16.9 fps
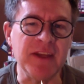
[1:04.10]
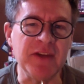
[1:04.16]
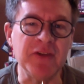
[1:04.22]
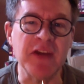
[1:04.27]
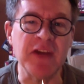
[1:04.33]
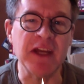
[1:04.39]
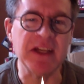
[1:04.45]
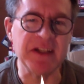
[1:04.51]

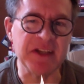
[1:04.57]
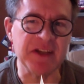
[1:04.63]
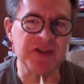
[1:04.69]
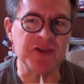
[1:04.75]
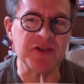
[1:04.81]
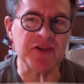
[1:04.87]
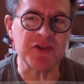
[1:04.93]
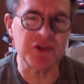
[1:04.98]
United
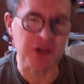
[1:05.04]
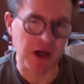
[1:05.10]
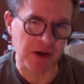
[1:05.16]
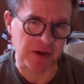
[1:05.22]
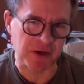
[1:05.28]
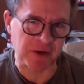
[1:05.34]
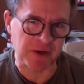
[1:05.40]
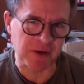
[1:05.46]
Nations
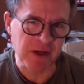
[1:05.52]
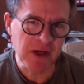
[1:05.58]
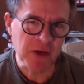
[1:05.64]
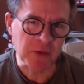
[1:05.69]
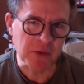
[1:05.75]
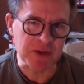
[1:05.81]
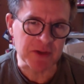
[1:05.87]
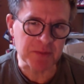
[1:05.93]
Charter
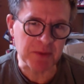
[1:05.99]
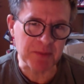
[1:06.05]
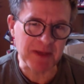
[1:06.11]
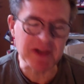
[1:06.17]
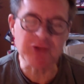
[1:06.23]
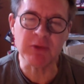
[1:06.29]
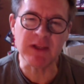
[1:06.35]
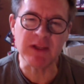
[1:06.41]
which
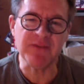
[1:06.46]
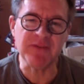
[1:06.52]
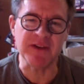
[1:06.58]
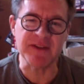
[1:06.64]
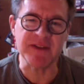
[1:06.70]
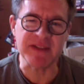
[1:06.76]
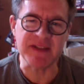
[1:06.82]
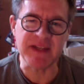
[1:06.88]
perpetually
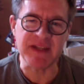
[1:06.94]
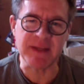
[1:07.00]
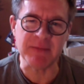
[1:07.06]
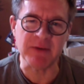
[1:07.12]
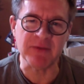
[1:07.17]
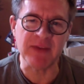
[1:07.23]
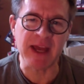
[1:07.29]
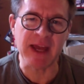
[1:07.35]
funds a team
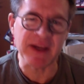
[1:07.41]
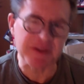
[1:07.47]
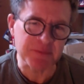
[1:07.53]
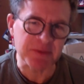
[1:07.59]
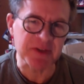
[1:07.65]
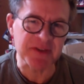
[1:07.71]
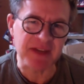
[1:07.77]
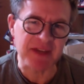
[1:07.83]
of
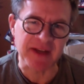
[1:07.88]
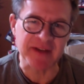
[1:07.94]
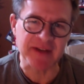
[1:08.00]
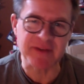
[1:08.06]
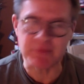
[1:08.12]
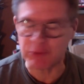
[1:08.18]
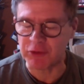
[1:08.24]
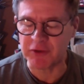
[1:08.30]
experts and
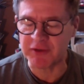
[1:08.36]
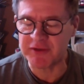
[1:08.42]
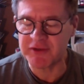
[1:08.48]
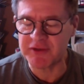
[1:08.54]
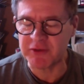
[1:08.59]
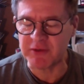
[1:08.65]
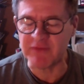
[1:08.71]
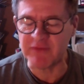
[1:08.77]

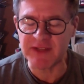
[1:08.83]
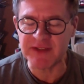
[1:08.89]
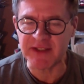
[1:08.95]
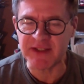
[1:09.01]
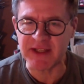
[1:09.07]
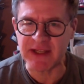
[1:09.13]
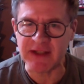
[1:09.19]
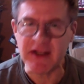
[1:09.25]
explorers to
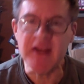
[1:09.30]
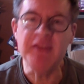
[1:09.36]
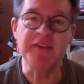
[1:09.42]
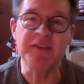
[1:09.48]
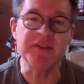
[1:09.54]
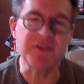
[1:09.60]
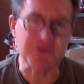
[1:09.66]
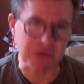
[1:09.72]
investigate
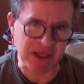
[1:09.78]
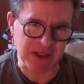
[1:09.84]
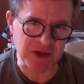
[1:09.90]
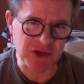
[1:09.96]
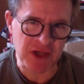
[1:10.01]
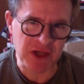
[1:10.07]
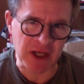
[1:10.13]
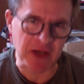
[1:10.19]
the
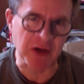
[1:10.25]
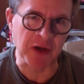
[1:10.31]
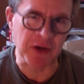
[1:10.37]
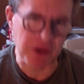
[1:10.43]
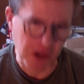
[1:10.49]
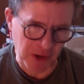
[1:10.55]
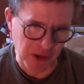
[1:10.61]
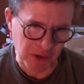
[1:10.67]
strange and
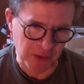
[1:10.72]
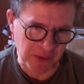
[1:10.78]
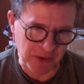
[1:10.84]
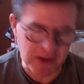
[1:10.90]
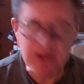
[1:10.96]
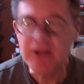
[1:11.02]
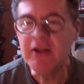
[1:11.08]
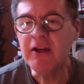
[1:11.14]

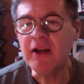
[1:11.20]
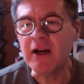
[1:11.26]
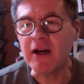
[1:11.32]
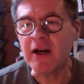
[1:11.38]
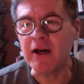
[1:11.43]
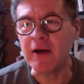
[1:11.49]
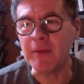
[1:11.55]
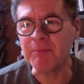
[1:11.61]
unknown.
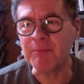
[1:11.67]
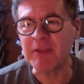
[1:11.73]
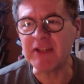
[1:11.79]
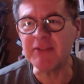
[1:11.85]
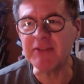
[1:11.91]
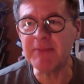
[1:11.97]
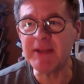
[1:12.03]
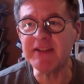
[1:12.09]
Um,
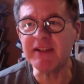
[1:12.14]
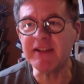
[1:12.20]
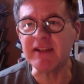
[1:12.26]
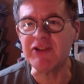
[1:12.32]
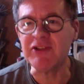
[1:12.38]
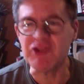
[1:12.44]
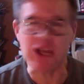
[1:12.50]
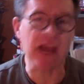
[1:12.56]
it's
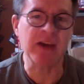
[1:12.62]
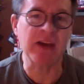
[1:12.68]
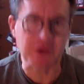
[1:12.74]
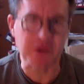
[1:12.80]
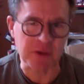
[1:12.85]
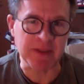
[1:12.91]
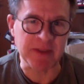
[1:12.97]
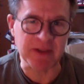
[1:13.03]
basically Jack
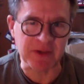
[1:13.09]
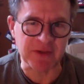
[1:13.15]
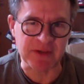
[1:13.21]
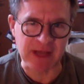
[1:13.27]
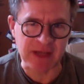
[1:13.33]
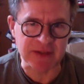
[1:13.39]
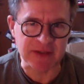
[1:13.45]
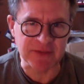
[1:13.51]
Kirby does
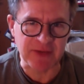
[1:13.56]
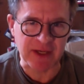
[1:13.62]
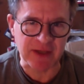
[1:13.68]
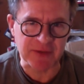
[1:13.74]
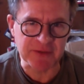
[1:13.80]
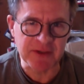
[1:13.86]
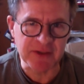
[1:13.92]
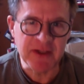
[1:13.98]
the X
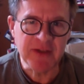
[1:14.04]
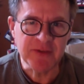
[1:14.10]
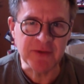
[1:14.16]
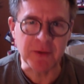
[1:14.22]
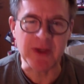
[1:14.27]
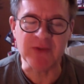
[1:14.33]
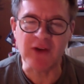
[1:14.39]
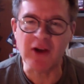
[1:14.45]
Files.
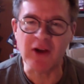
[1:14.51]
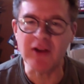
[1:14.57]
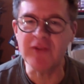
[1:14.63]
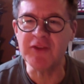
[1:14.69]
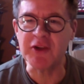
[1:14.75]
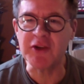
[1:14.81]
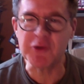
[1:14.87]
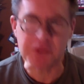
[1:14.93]
So we have all
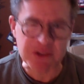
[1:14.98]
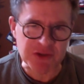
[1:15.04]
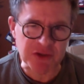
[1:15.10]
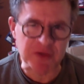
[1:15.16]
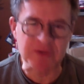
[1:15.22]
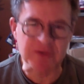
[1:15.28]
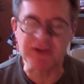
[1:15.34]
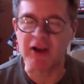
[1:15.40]
of the
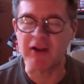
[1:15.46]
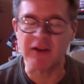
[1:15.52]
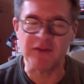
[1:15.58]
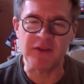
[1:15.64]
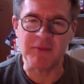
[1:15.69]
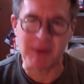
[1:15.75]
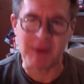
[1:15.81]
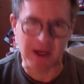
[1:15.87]
creatures, all
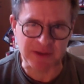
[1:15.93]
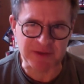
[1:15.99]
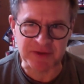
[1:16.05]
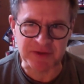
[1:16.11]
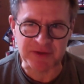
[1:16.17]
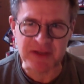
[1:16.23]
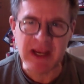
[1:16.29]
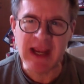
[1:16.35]
of the
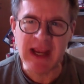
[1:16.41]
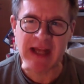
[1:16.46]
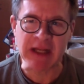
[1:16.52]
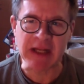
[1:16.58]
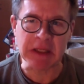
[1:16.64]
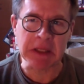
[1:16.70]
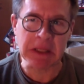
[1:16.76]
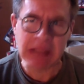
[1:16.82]
monsters,
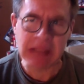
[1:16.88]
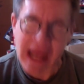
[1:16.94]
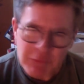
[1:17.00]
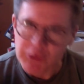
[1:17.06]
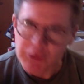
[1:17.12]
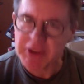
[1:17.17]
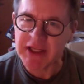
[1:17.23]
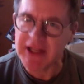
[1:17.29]
and a
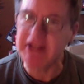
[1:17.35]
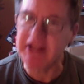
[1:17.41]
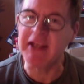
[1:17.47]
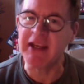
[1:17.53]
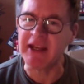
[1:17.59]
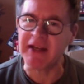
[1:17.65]
lot more hitting